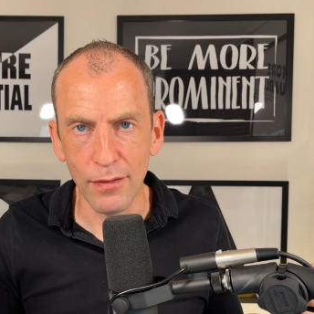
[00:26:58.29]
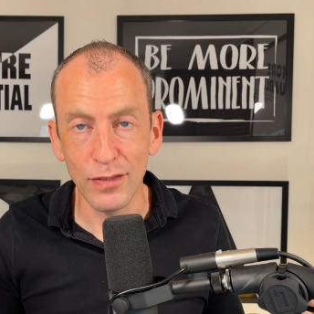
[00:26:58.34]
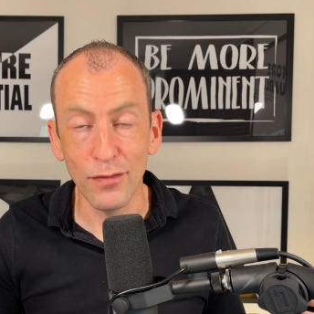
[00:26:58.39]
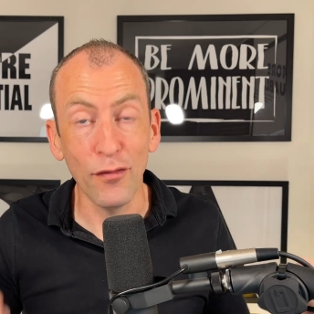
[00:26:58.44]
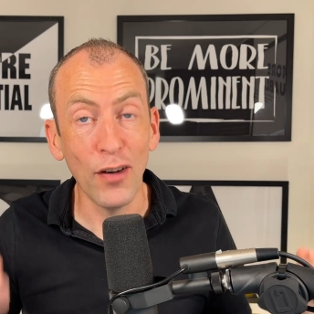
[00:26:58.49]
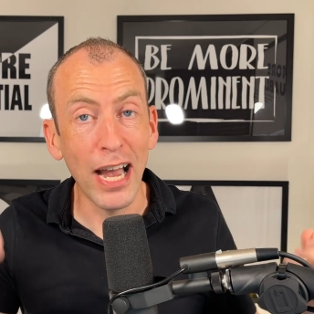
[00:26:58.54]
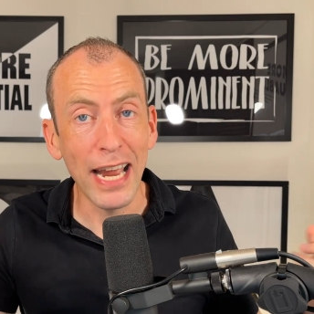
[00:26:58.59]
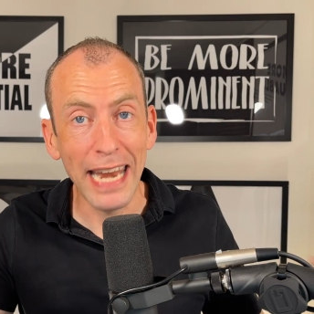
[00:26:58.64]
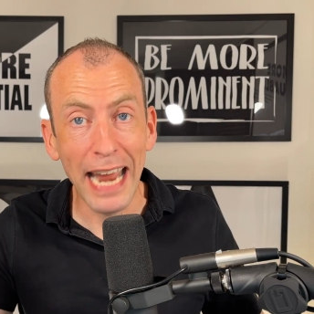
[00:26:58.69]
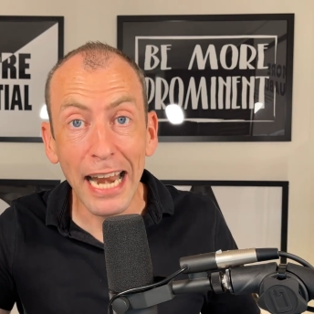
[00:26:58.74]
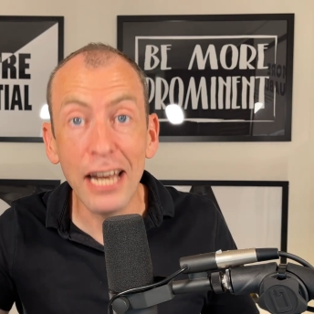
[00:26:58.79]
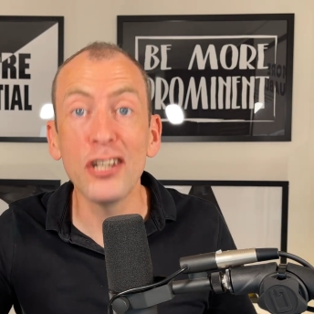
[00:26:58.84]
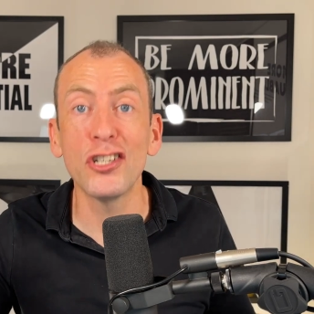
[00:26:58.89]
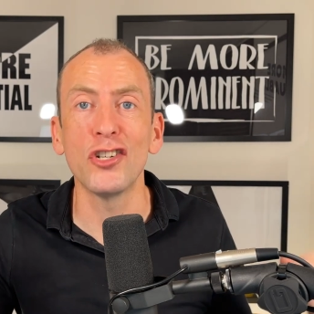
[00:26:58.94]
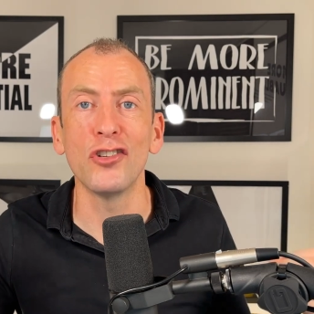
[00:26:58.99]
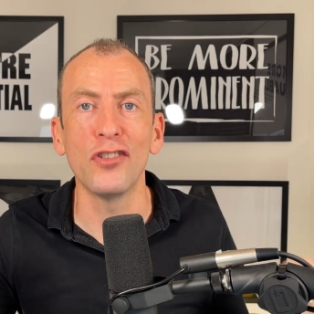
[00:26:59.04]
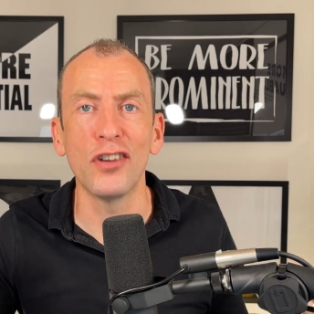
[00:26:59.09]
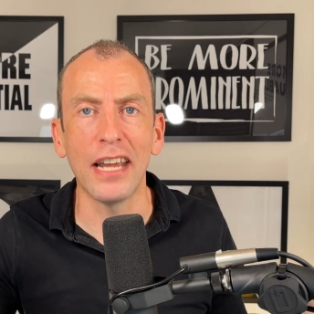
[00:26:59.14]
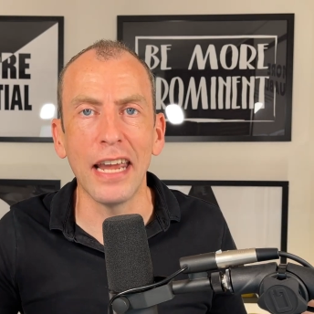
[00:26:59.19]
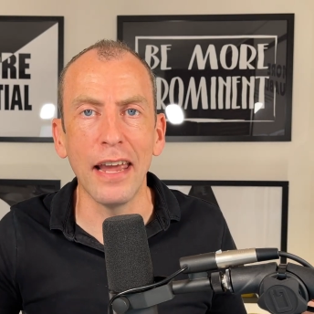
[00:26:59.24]

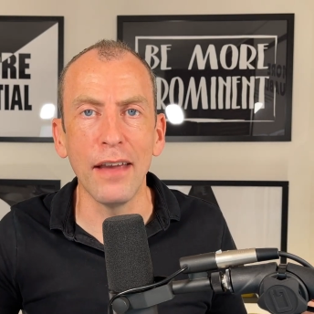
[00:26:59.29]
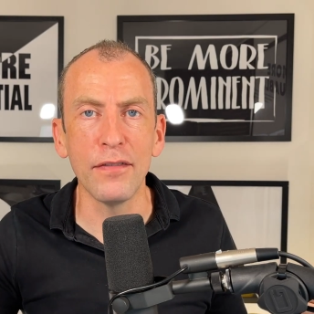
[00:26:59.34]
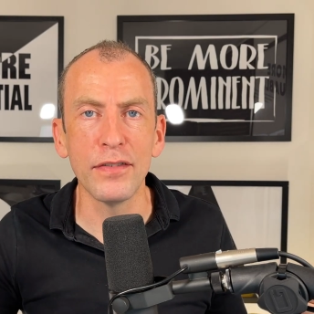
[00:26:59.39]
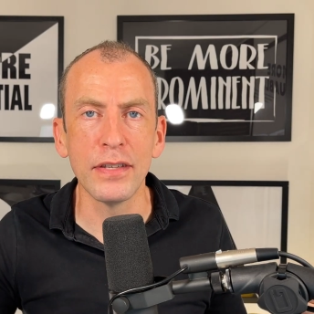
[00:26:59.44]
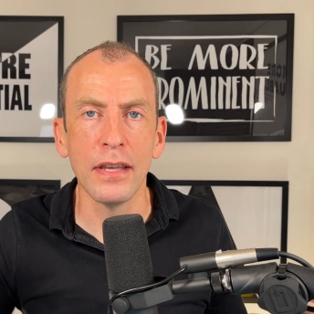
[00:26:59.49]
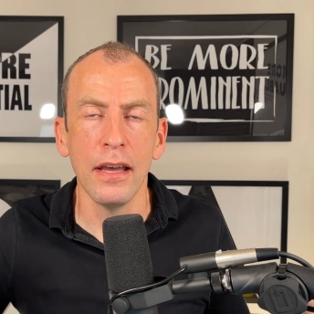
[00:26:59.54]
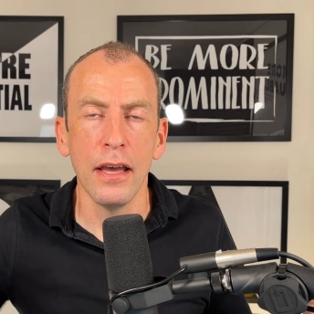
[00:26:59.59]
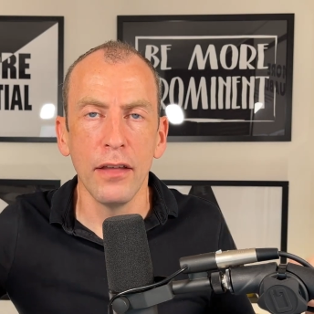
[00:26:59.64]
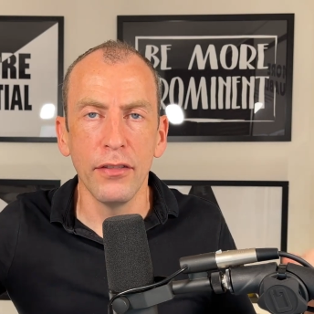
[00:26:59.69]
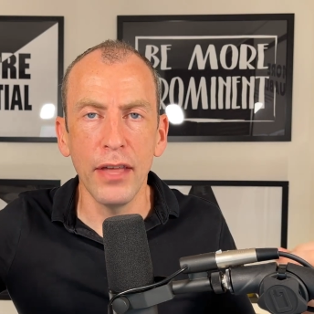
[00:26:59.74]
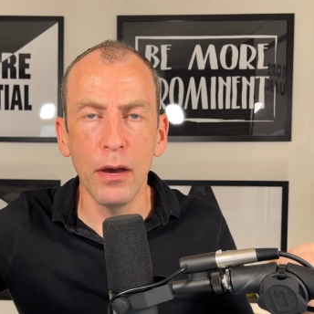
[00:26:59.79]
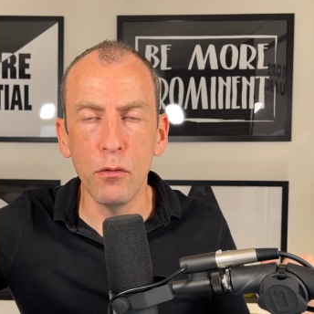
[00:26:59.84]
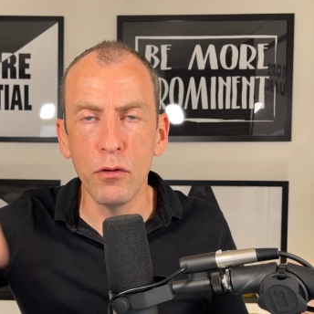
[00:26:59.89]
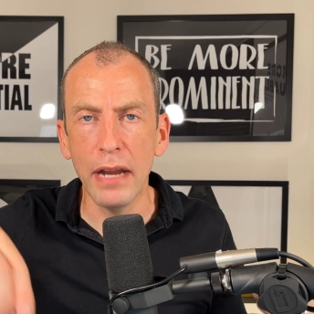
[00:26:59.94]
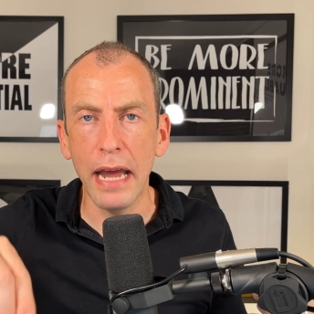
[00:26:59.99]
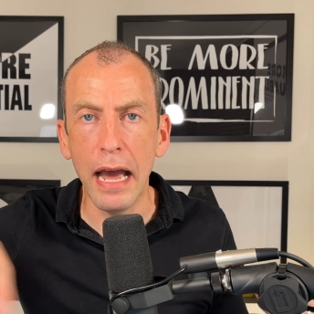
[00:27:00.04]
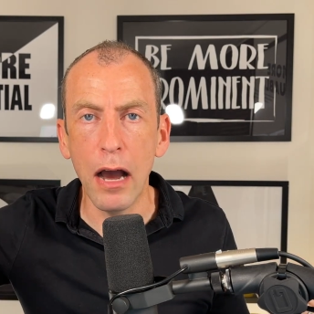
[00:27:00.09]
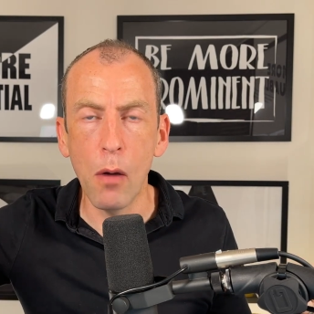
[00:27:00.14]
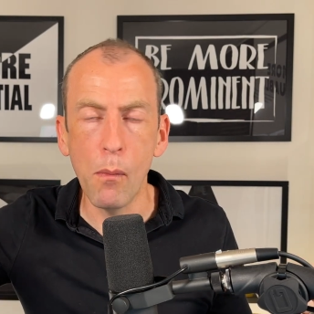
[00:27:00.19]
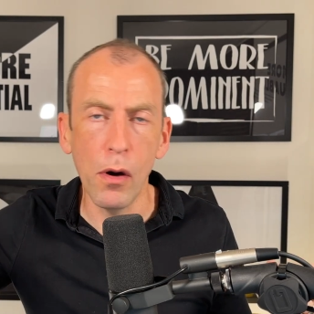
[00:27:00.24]
financial gifts that would
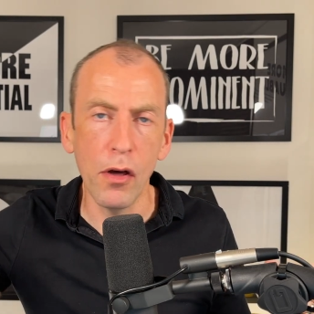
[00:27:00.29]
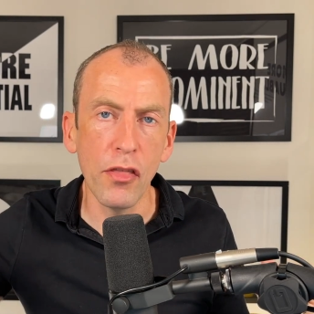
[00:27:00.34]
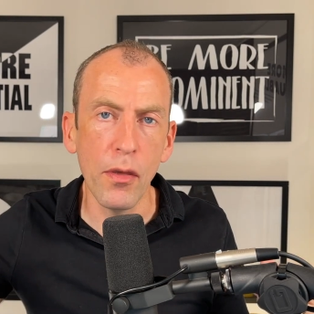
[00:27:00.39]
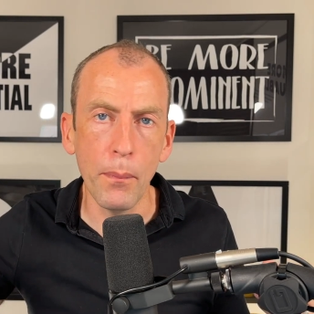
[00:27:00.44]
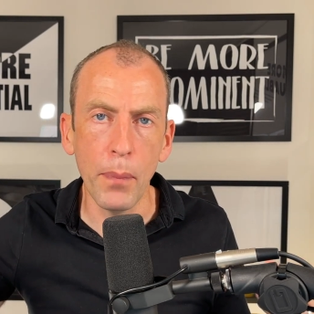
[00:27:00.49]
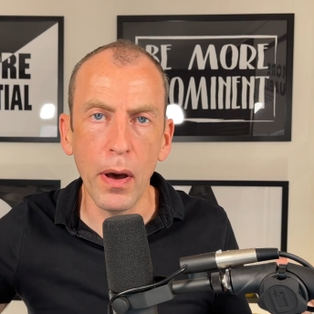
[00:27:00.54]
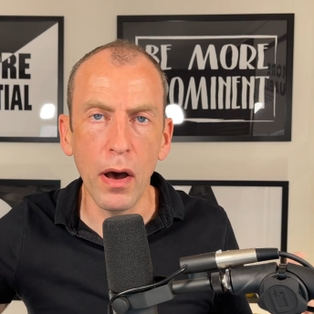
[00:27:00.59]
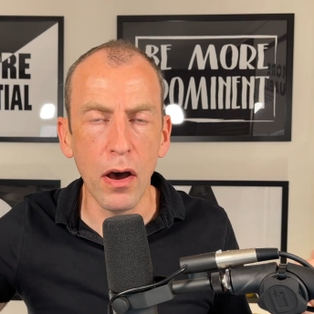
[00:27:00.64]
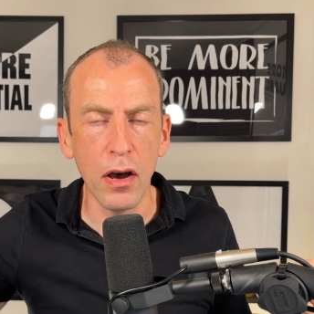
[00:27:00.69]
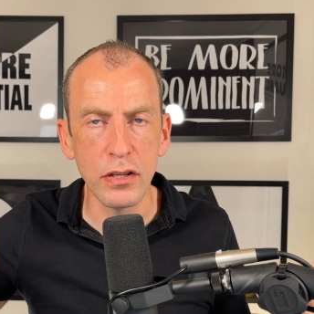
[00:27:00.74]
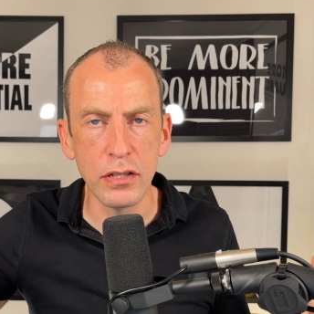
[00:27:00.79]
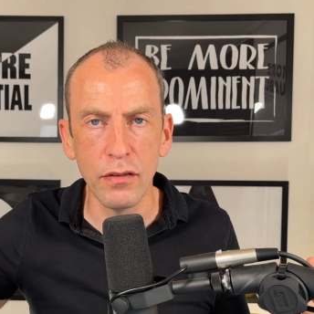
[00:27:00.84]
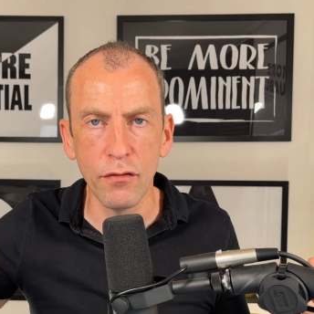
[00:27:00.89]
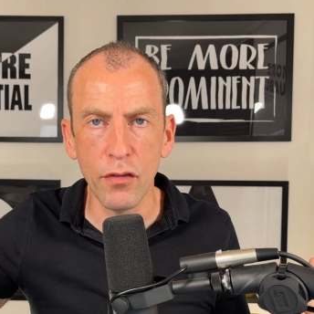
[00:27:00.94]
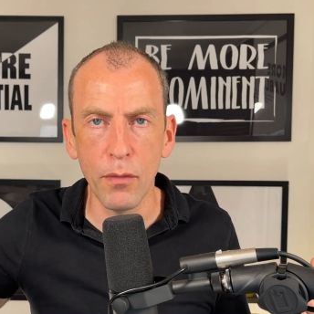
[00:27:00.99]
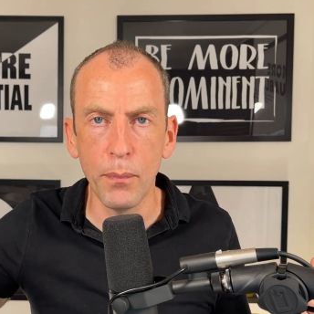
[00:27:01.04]
help other parts of the